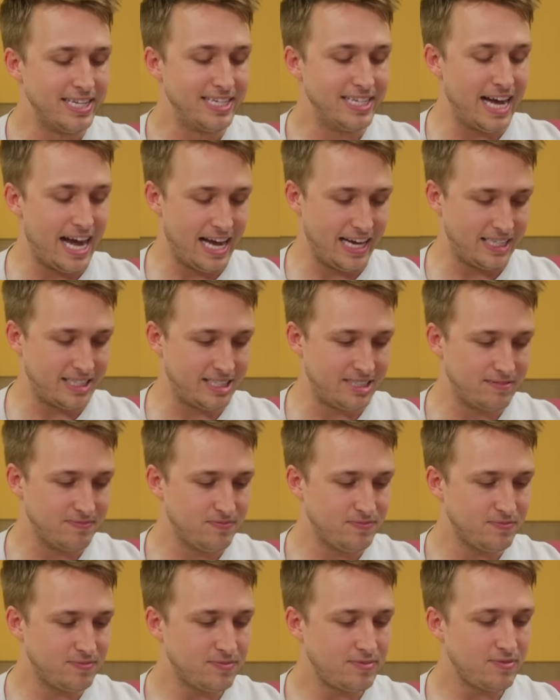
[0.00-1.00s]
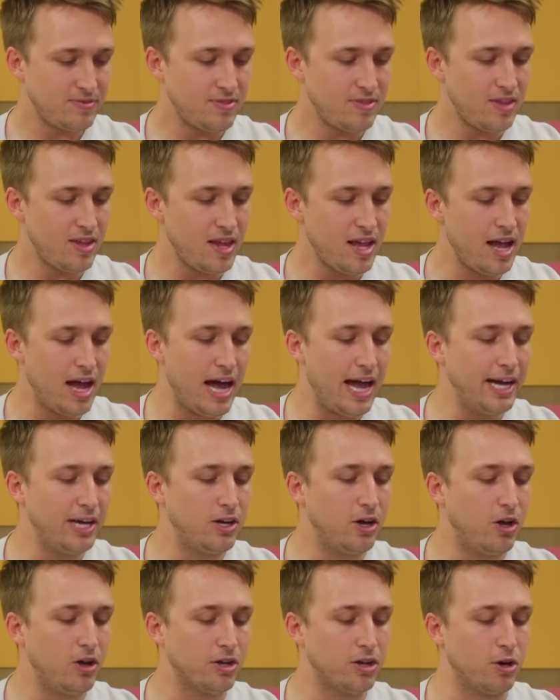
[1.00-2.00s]
Yikes. I
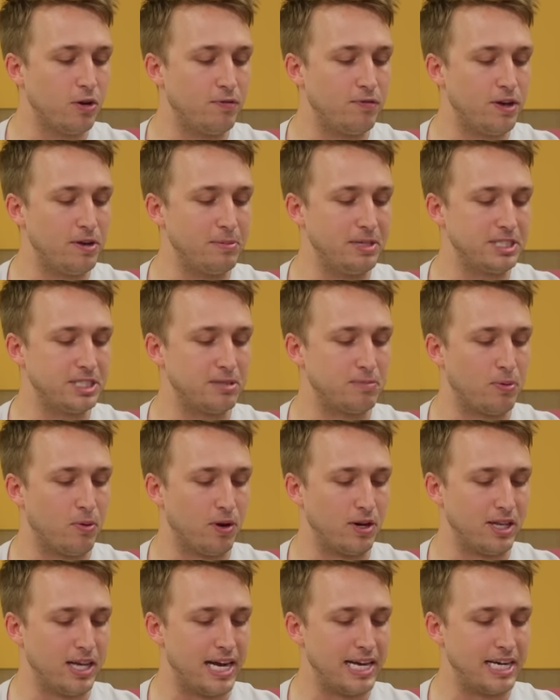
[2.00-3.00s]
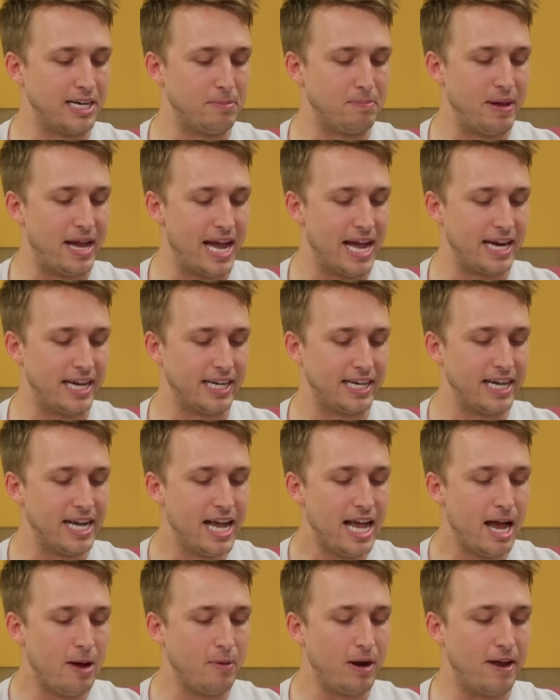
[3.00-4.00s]
call GoFundMe's support line in a panic,
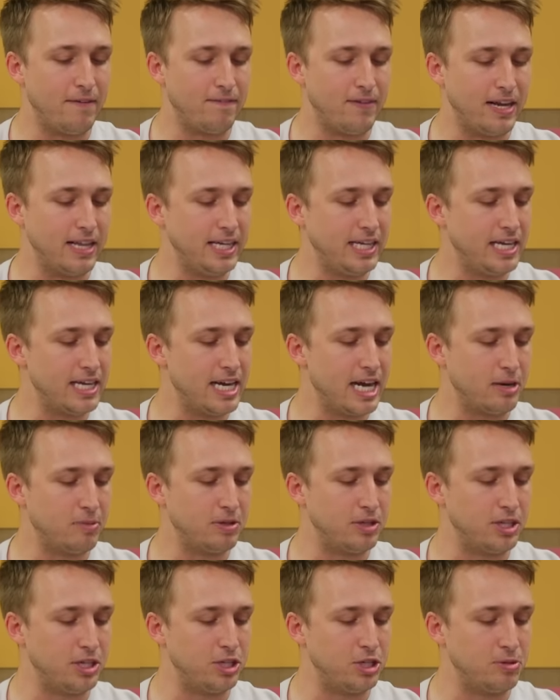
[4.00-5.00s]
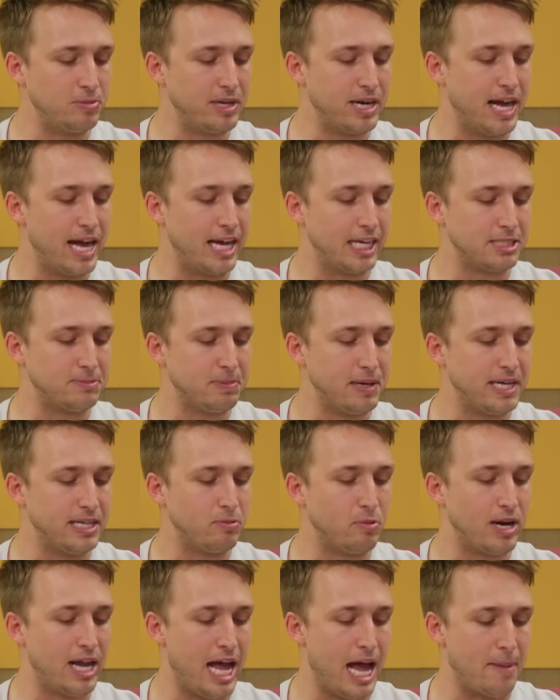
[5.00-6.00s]
and when I finally connect with a human, I
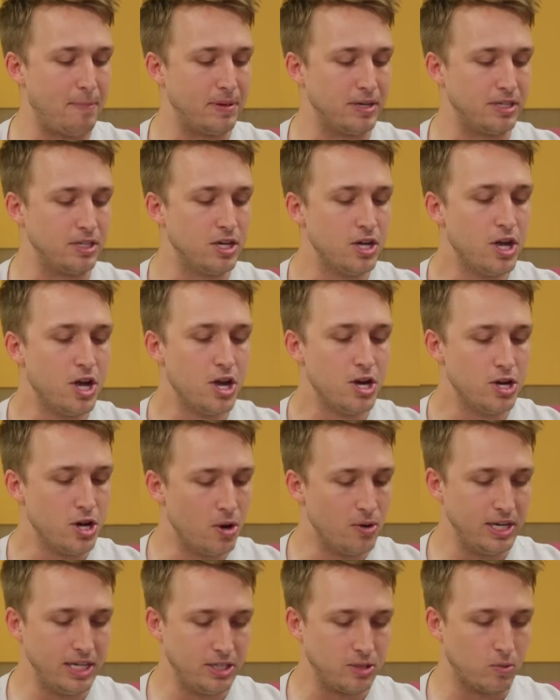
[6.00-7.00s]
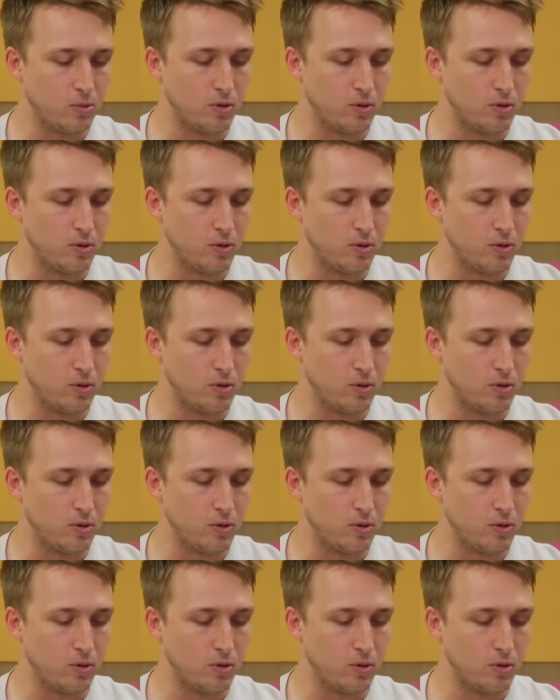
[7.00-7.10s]
explain what happened. No need to